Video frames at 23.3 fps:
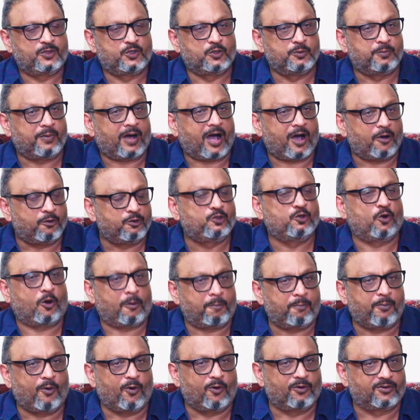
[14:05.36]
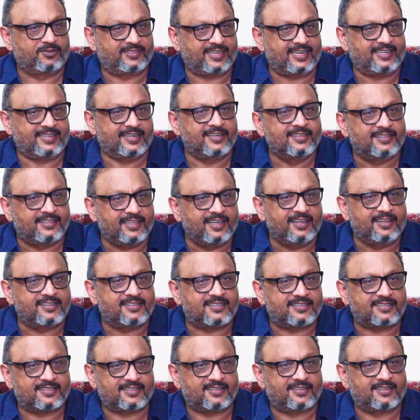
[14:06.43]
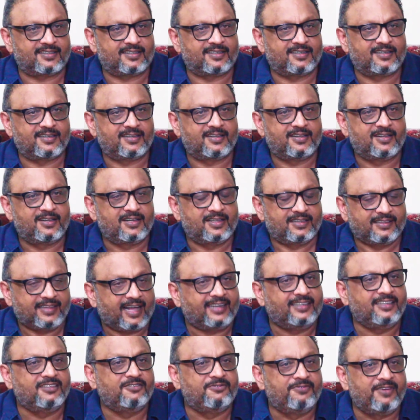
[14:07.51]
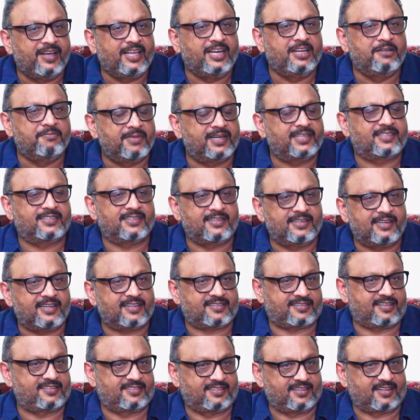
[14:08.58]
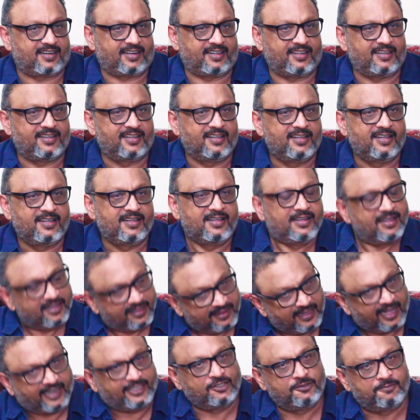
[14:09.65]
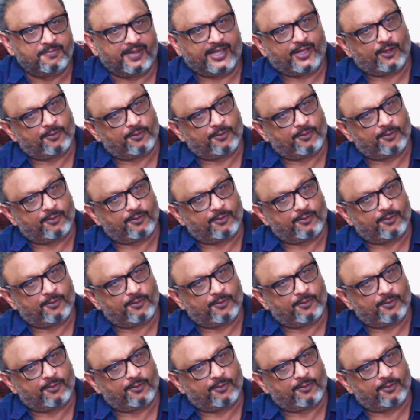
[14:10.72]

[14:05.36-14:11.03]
to how to oppose certain things. That is very much necessary. That is my